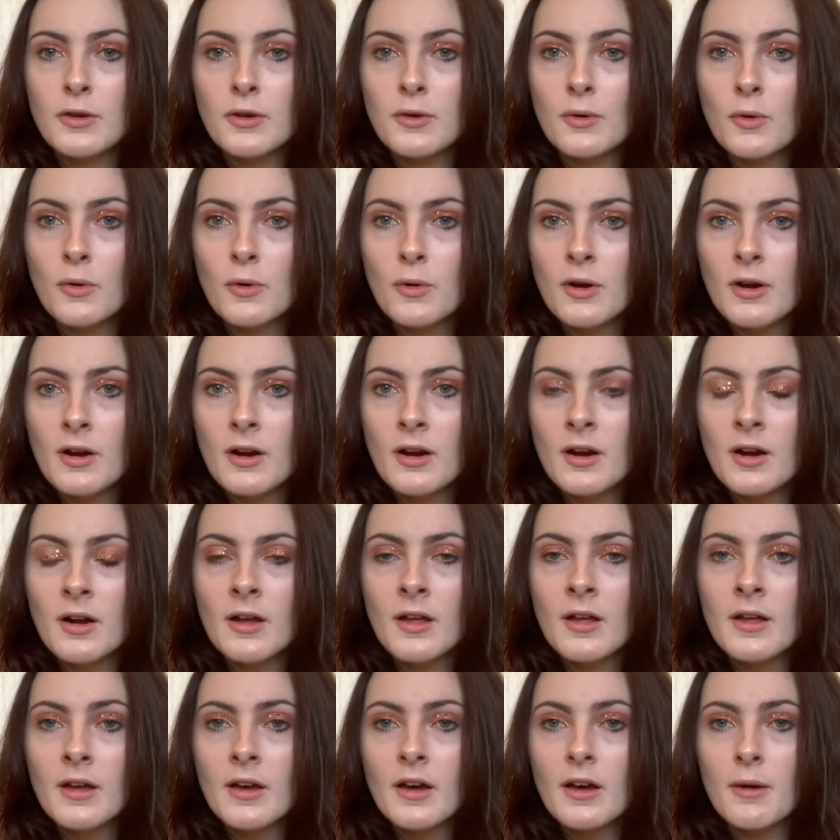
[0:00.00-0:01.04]
You're
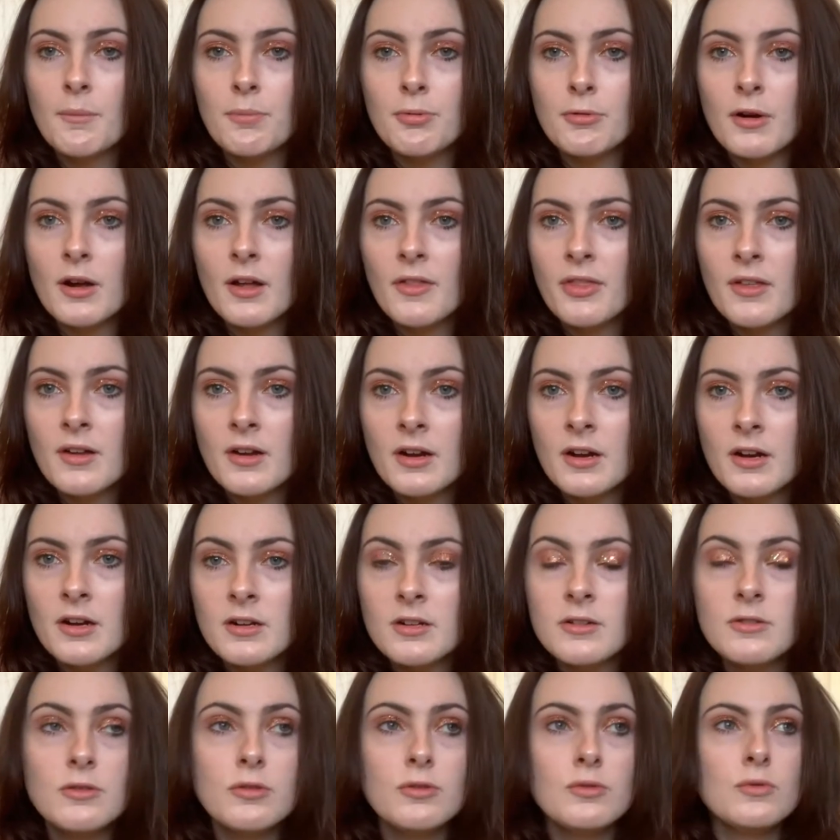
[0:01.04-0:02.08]
a
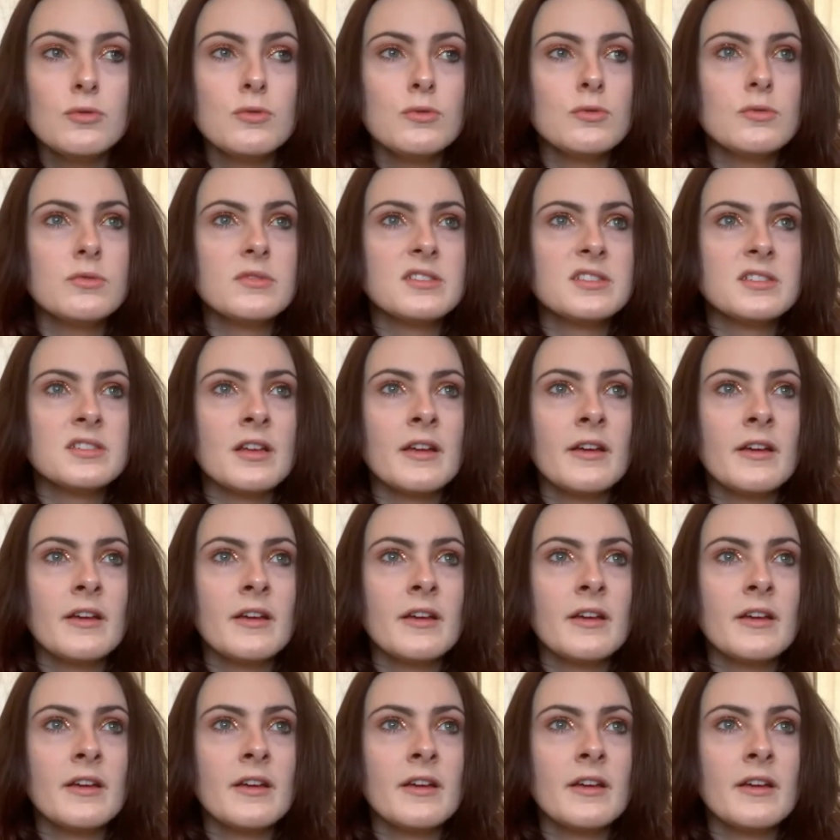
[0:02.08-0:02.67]
brother who's